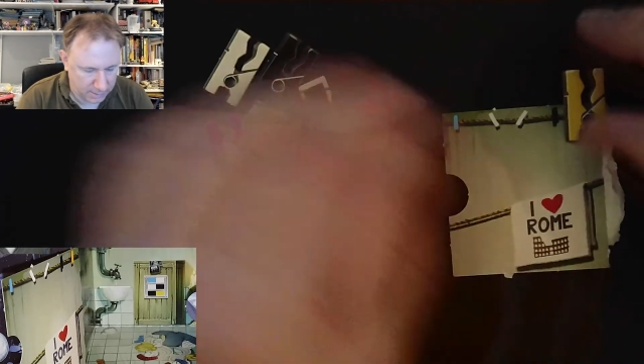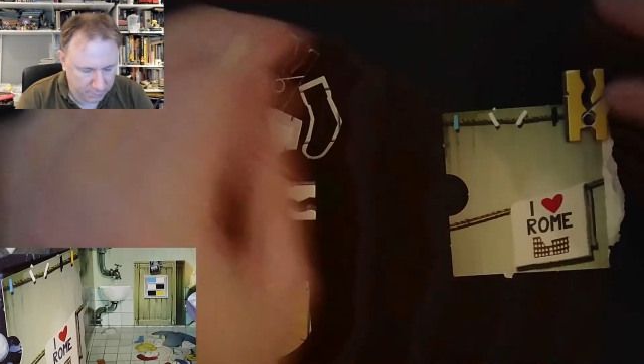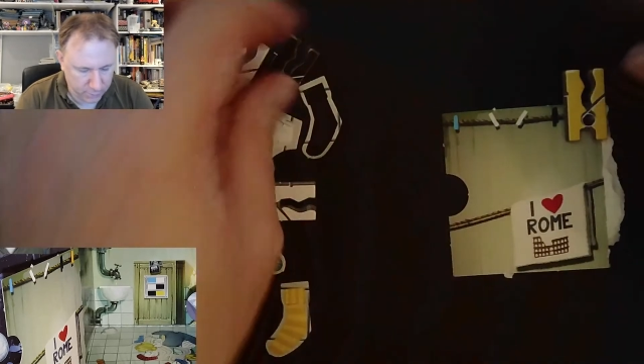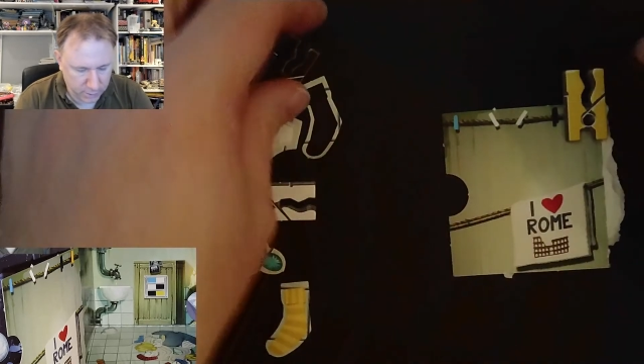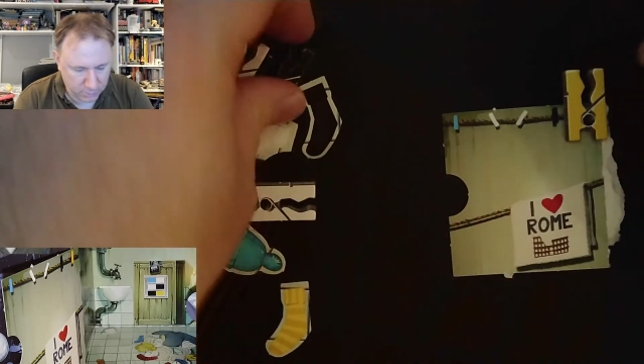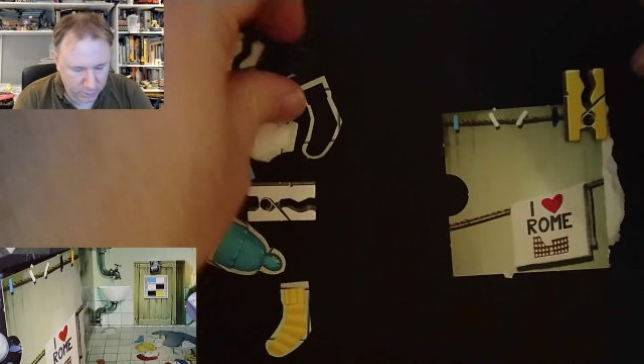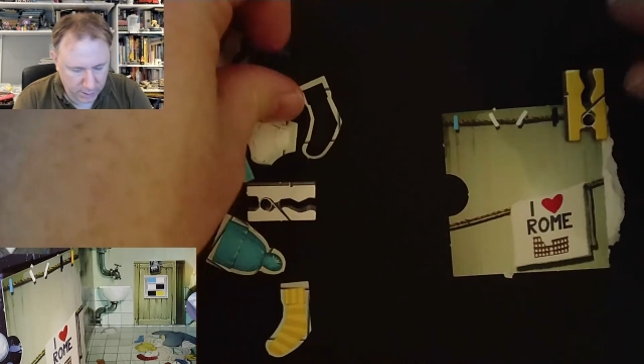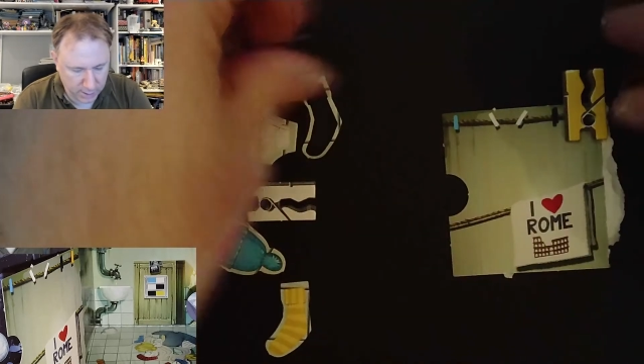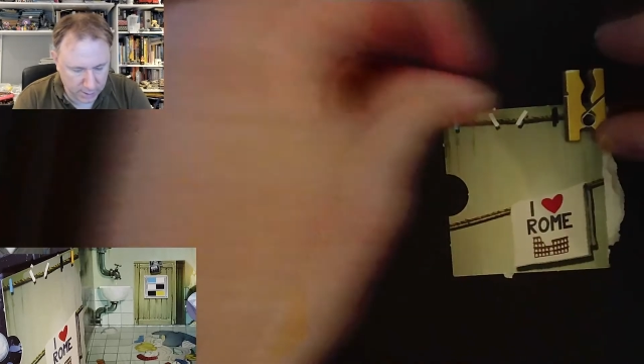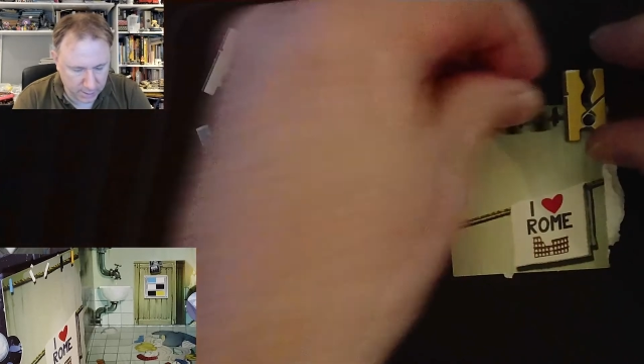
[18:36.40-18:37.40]
And putting them on
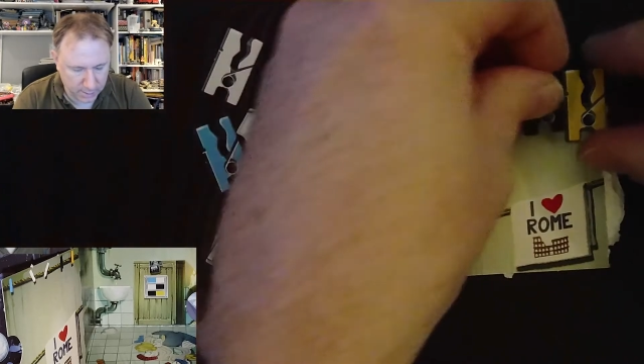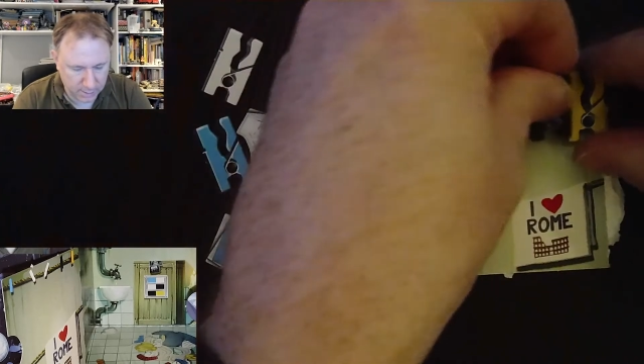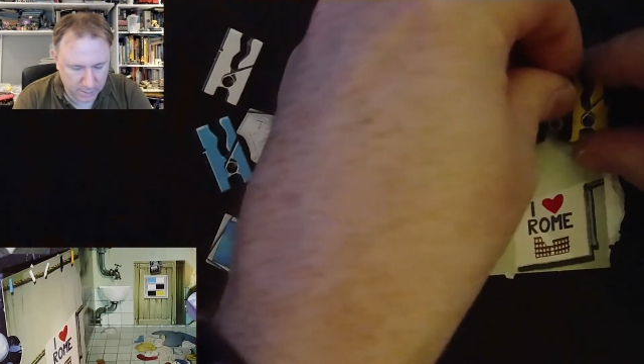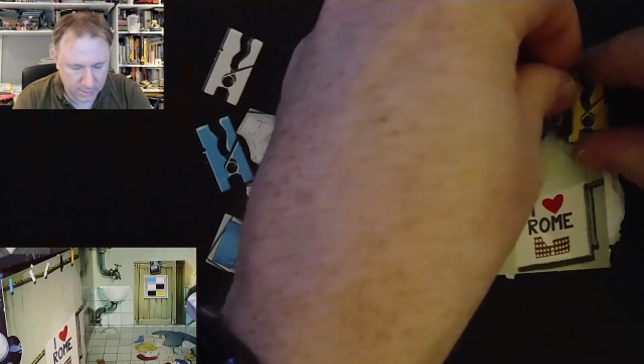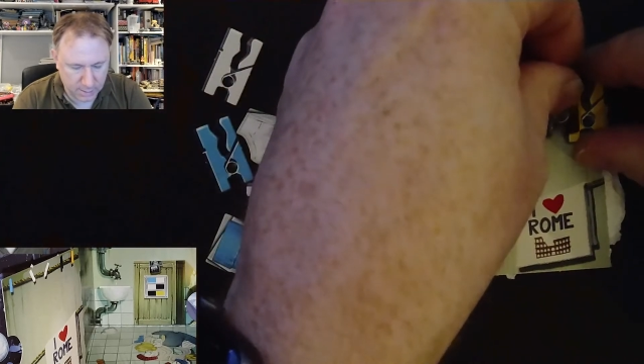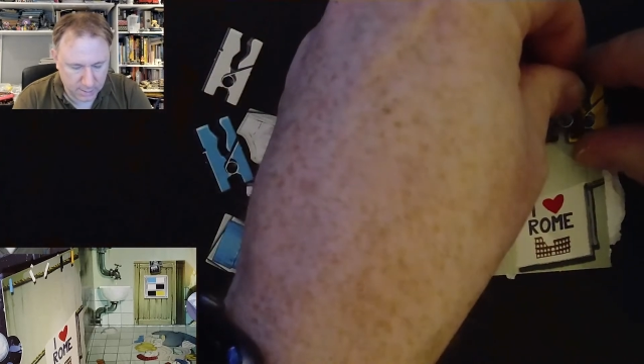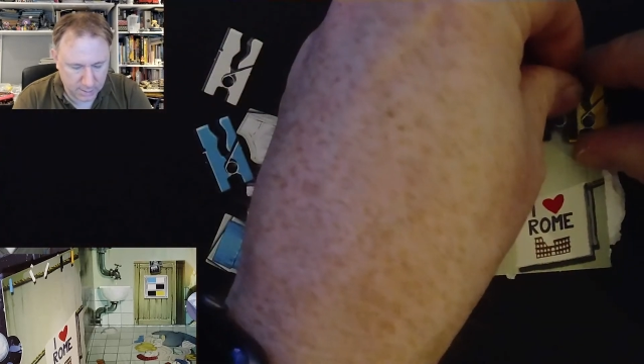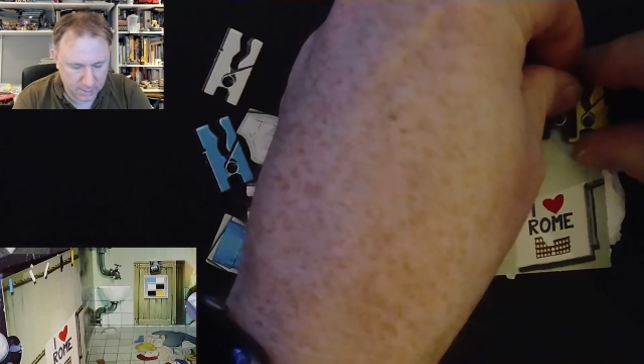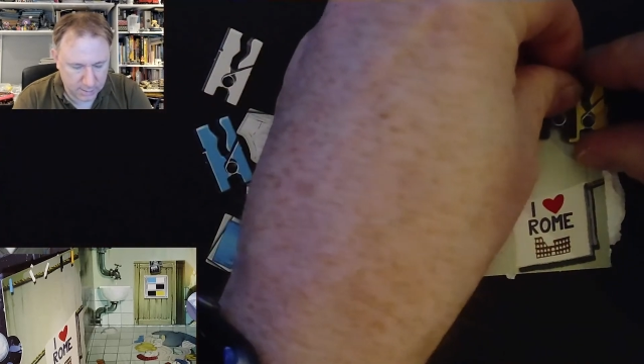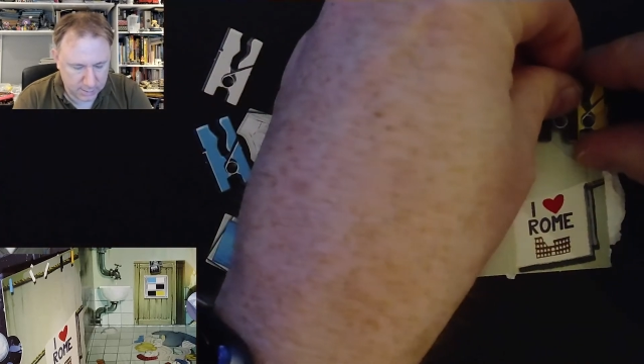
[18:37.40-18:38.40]
here
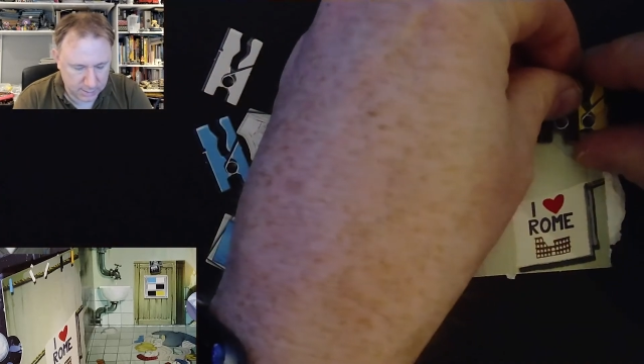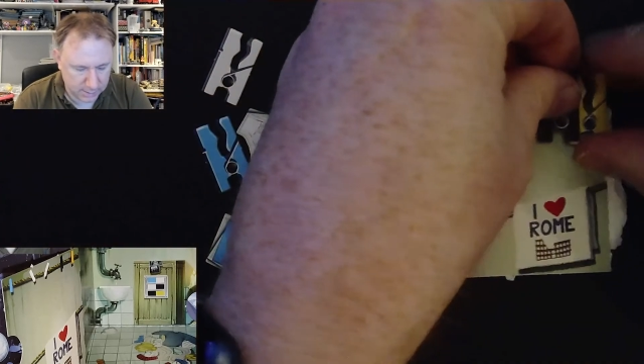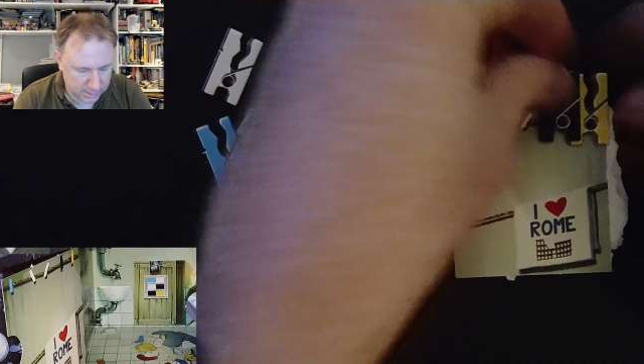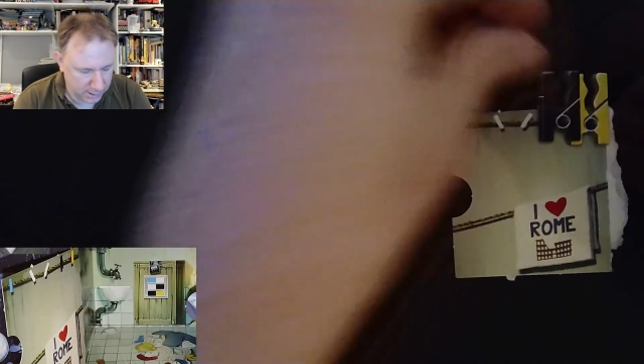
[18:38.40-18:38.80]
doesn't